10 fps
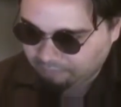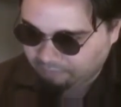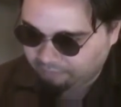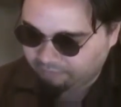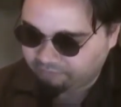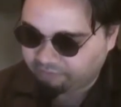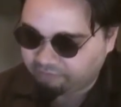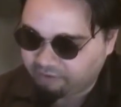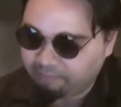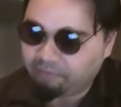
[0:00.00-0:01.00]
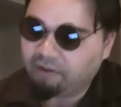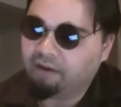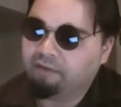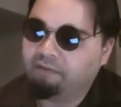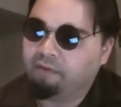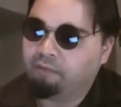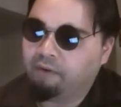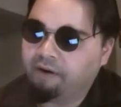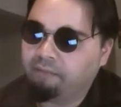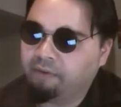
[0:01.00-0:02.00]
you know, it's an example of the
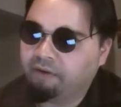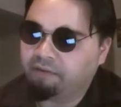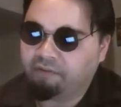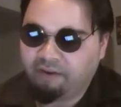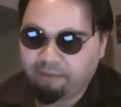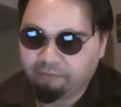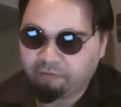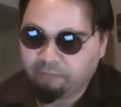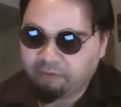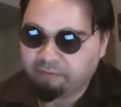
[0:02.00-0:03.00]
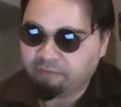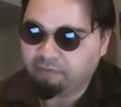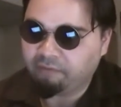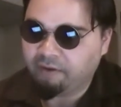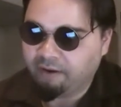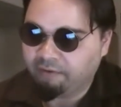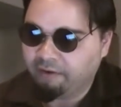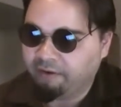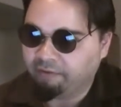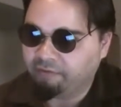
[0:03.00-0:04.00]
right-wing establishment
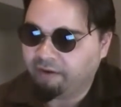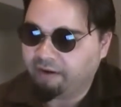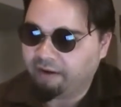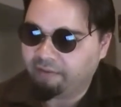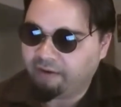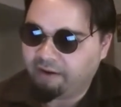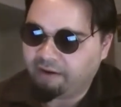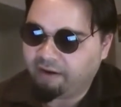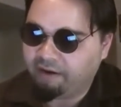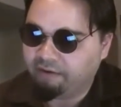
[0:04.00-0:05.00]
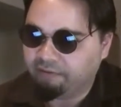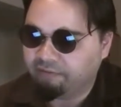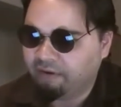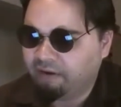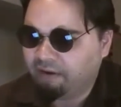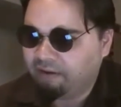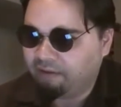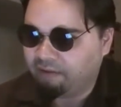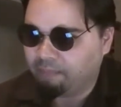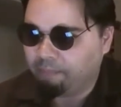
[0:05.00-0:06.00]
nowadays, that how they kind of,
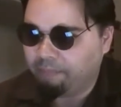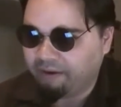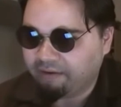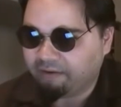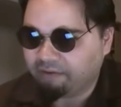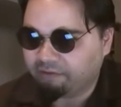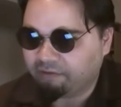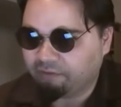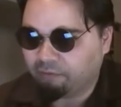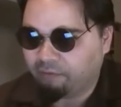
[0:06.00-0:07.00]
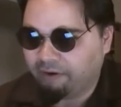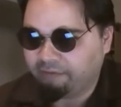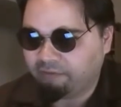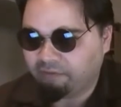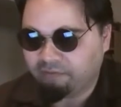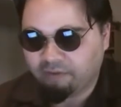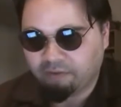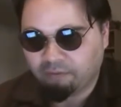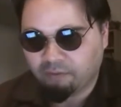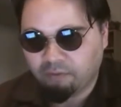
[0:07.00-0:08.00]
they're bending civil rights to fit
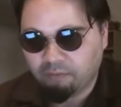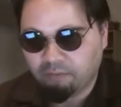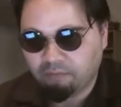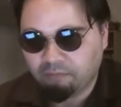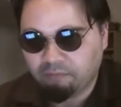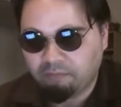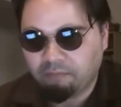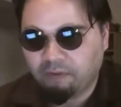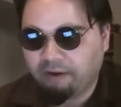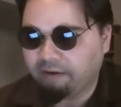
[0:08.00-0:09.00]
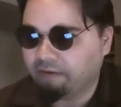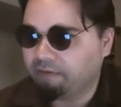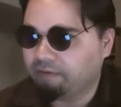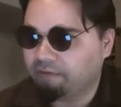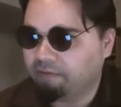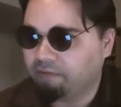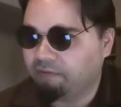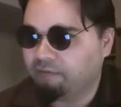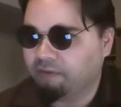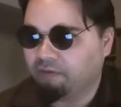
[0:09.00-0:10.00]
their own, like,
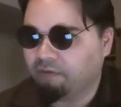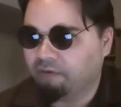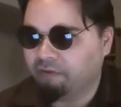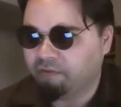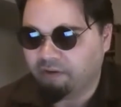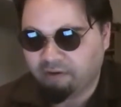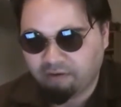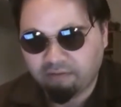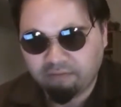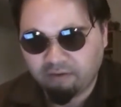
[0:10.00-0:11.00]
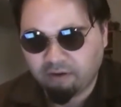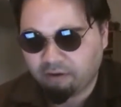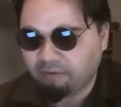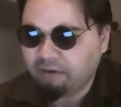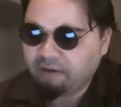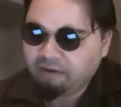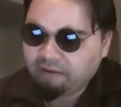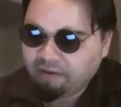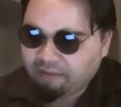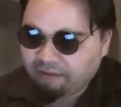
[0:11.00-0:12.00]
to fit their own agenda, you know?
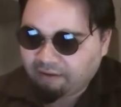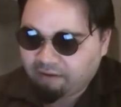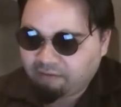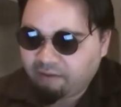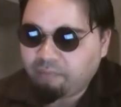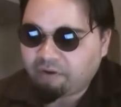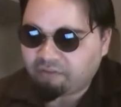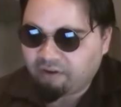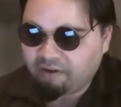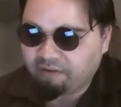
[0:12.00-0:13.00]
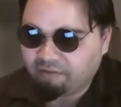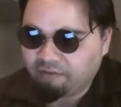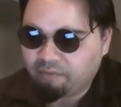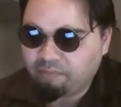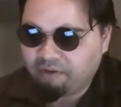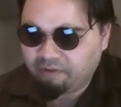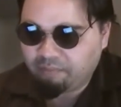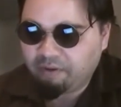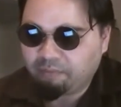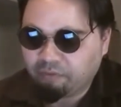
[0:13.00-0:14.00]
Like, Glenn Beck's audience, they're the
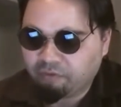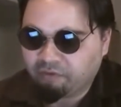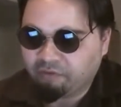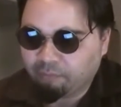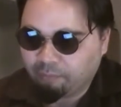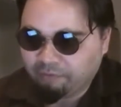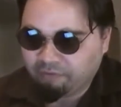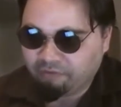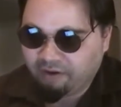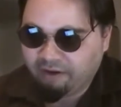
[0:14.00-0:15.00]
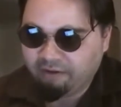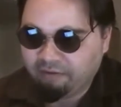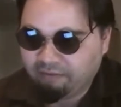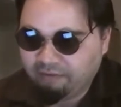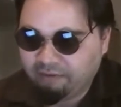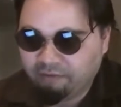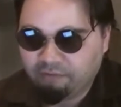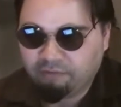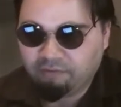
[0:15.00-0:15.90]
people who took Zimmerman's side in